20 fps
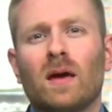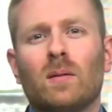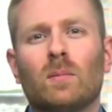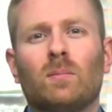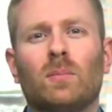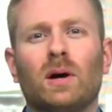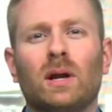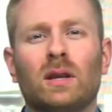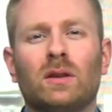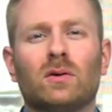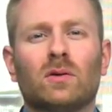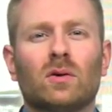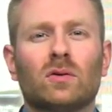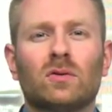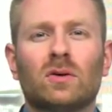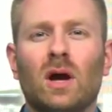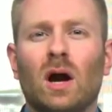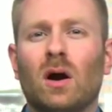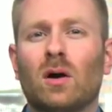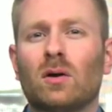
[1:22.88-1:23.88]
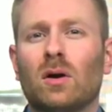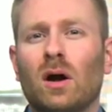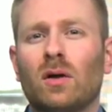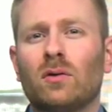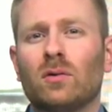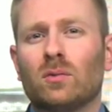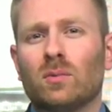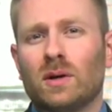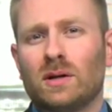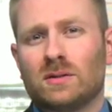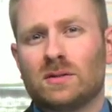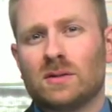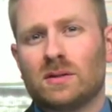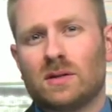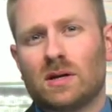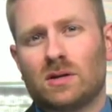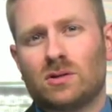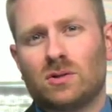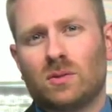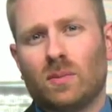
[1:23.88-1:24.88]
But there are other reasons
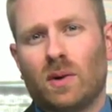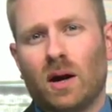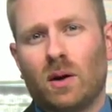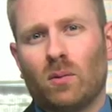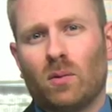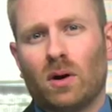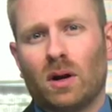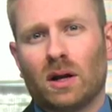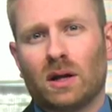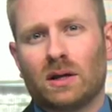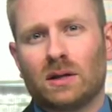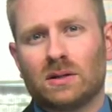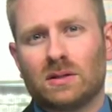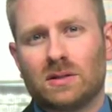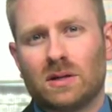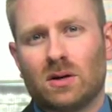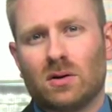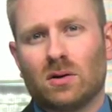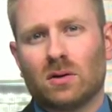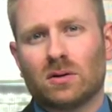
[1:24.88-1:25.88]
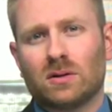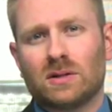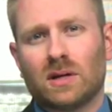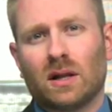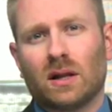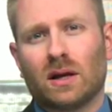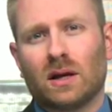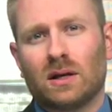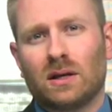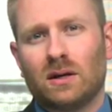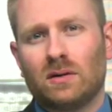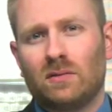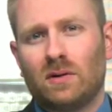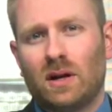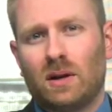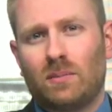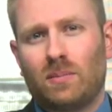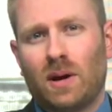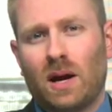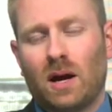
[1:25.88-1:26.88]
that you might want to consider selling a
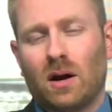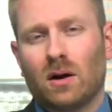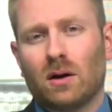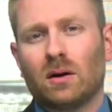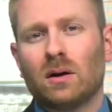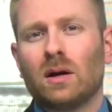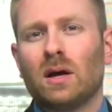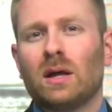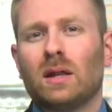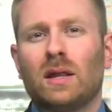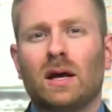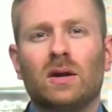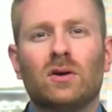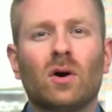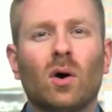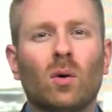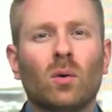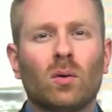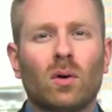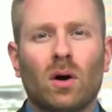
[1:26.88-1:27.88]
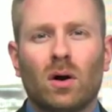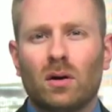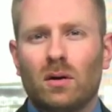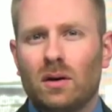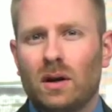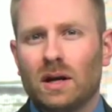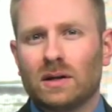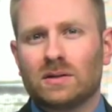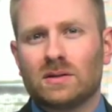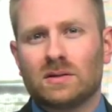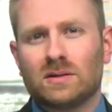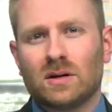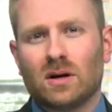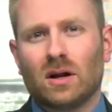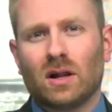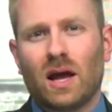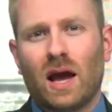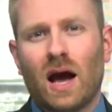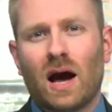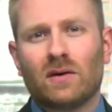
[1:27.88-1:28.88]
dividend payer that don't
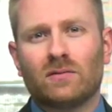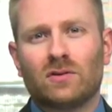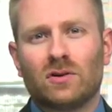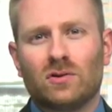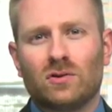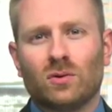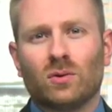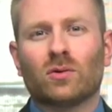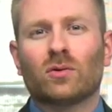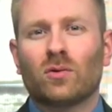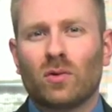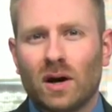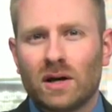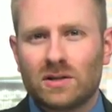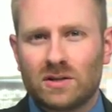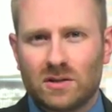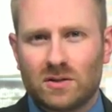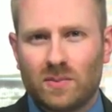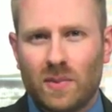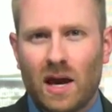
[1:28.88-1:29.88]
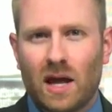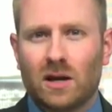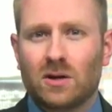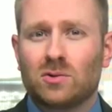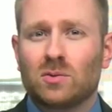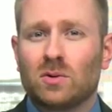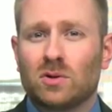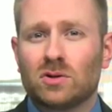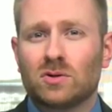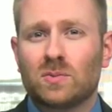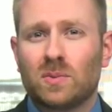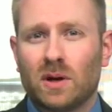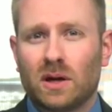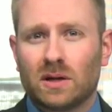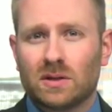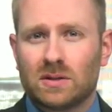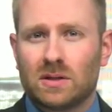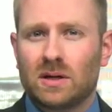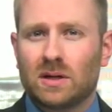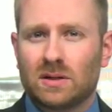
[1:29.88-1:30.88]
necessarily have to do with crisis management just
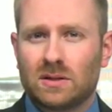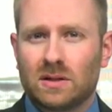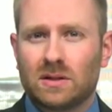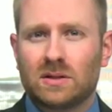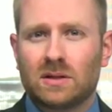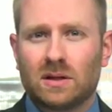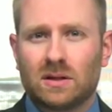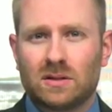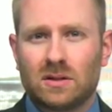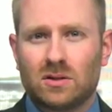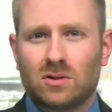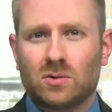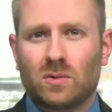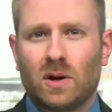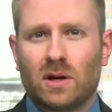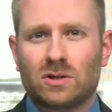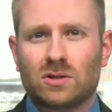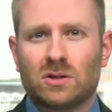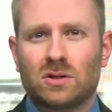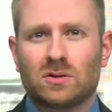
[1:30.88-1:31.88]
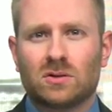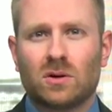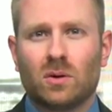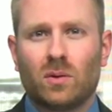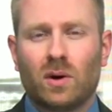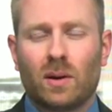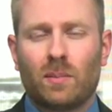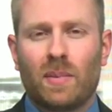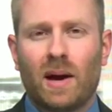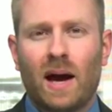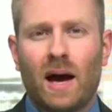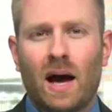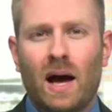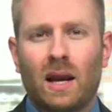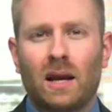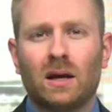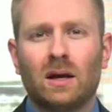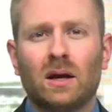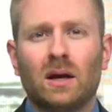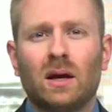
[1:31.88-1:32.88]
because an existing situation is going
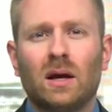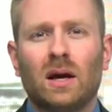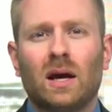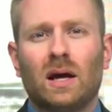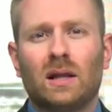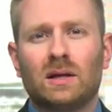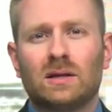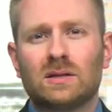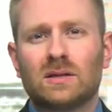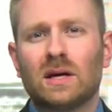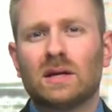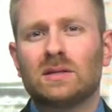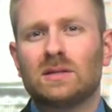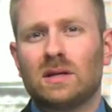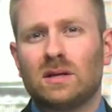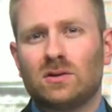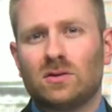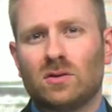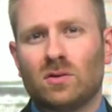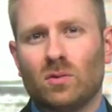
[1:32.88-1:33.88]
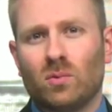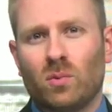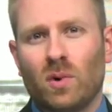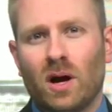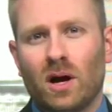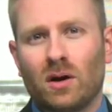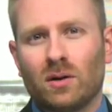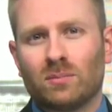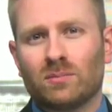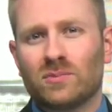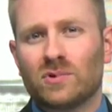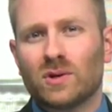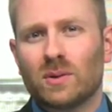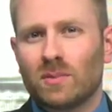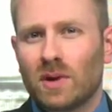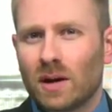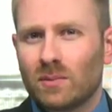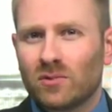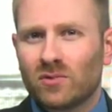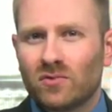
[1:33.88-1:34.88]
bad. And this gets into the realm,
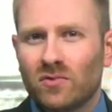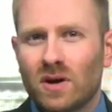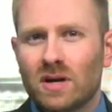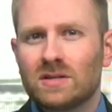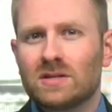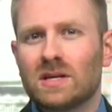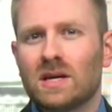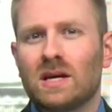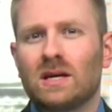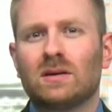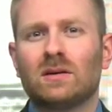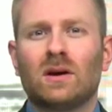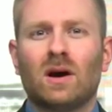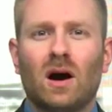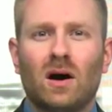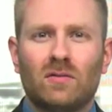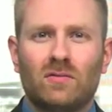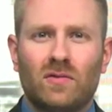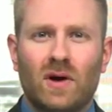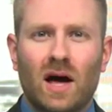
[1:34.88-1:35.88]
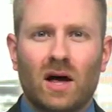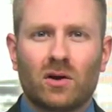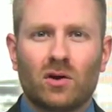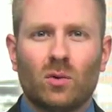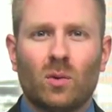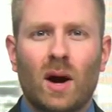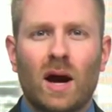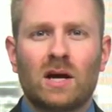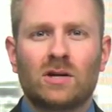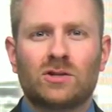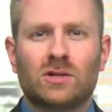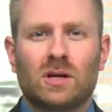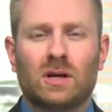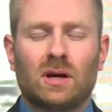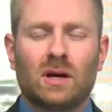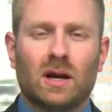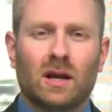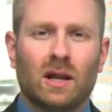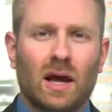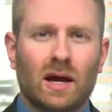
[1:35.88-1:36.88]
sometimes fuzzy, of valuation.
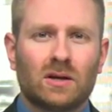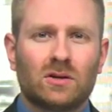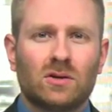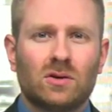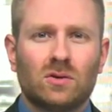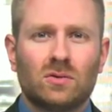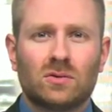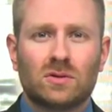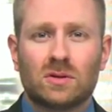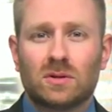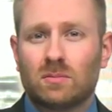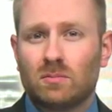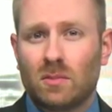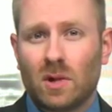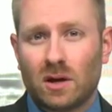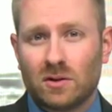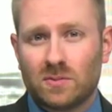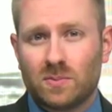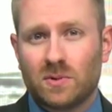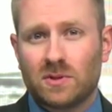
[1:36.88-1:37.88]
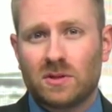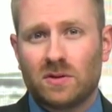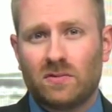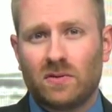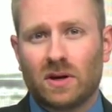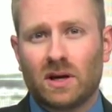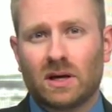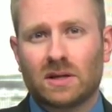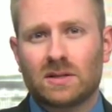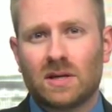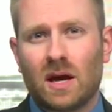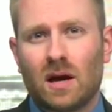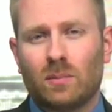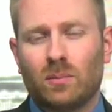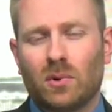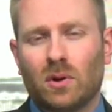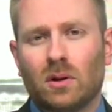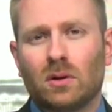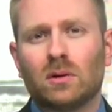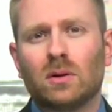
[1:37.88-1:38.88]
And I'd like to use a specific
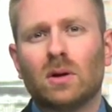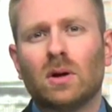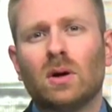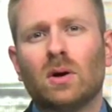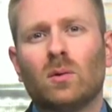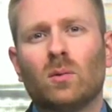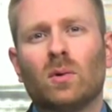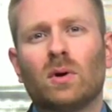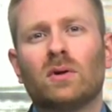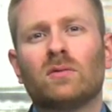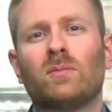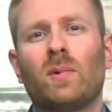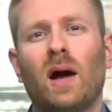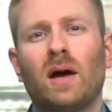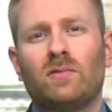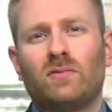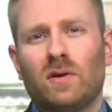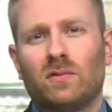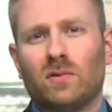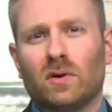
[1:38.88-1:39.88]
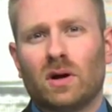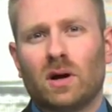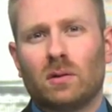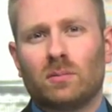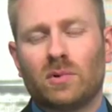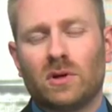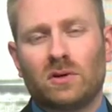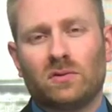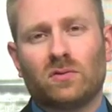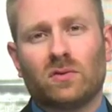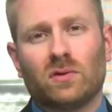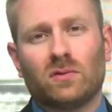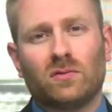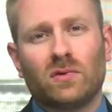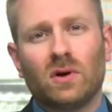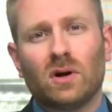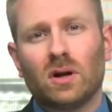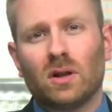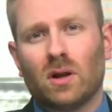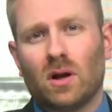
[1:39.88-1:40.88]
example. One of my favorite companies for a
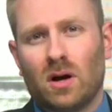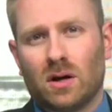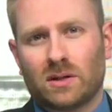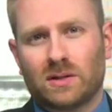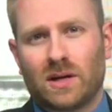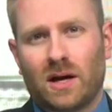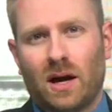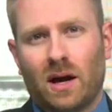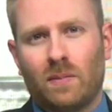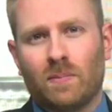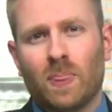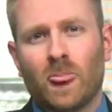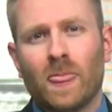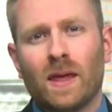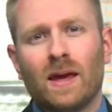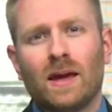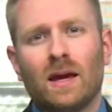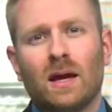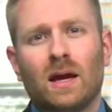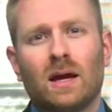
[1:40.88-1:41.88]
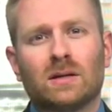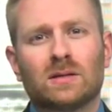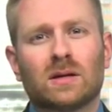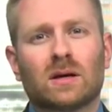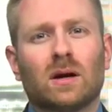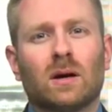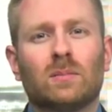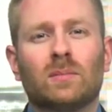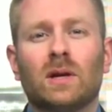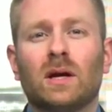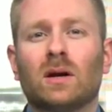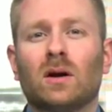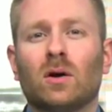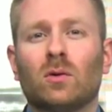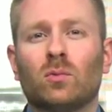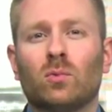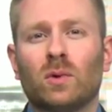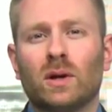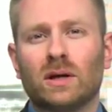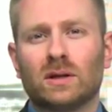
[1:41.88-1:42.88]
very long time is a company
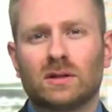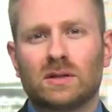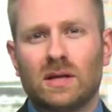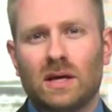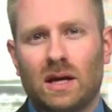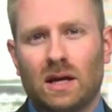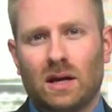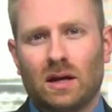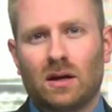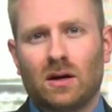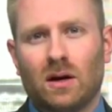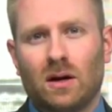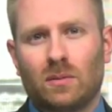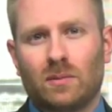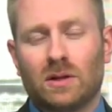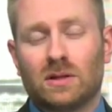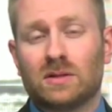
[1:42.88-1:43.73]
called Realty Income.